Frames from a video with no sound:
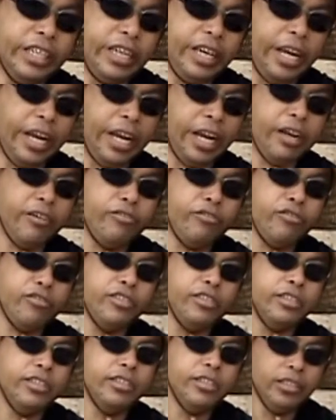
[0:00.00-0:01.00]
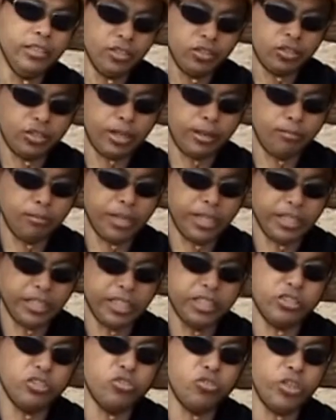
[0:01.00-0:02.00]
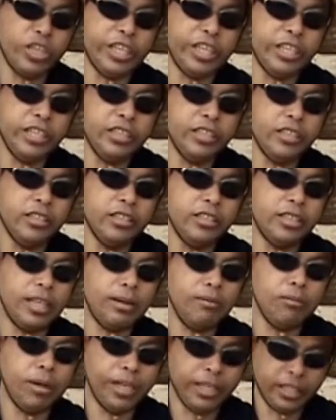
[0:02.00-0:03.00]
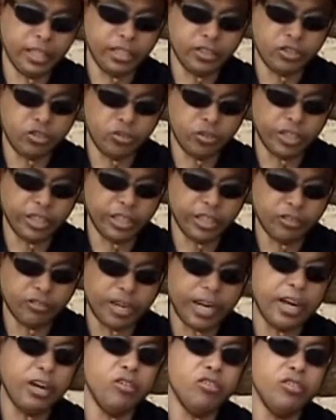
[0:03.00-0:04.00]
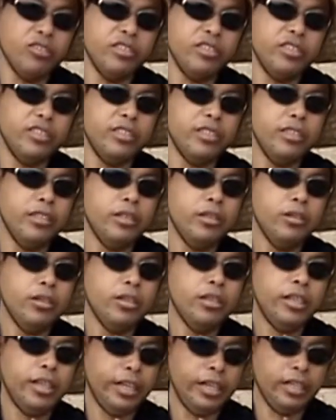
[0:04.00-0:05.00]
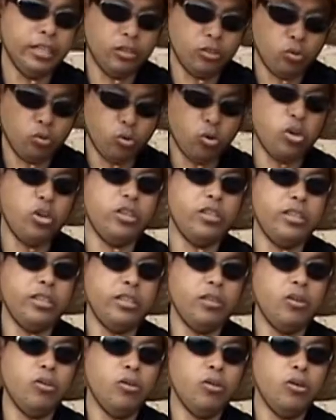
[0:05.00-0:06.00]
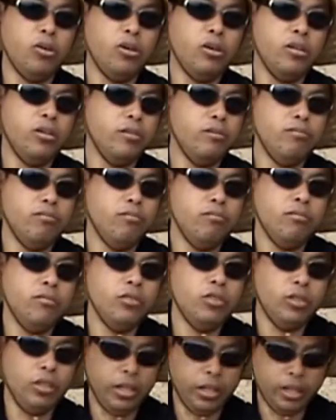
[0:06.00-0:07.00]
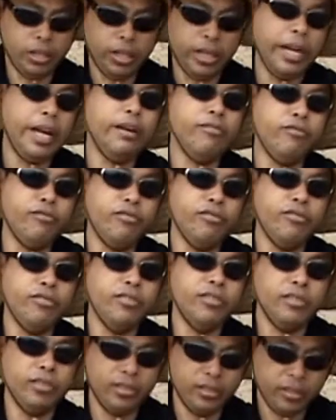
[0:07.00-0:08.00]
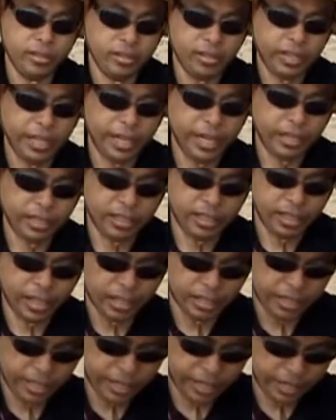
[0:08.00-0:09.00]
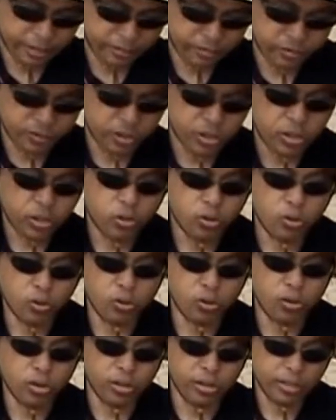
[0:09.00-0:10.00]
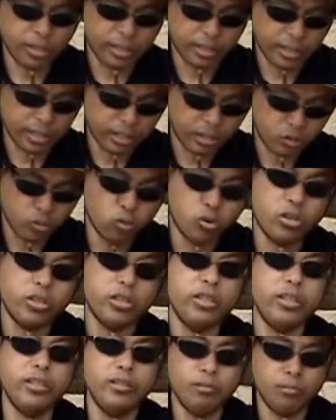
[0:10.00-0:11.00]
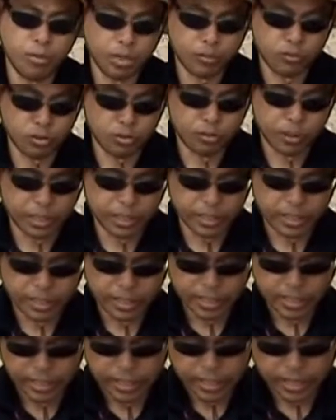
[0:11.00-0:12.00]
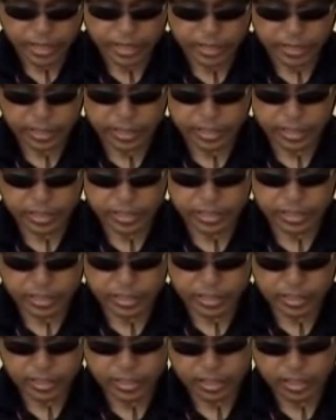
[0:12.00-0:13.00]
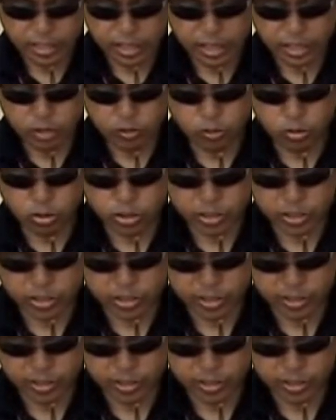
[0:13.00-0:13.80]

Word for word: a half, some might need three, some might need three round and a quarter or a uh, half, add another half or another quarter. But for me, I think it just a quarter.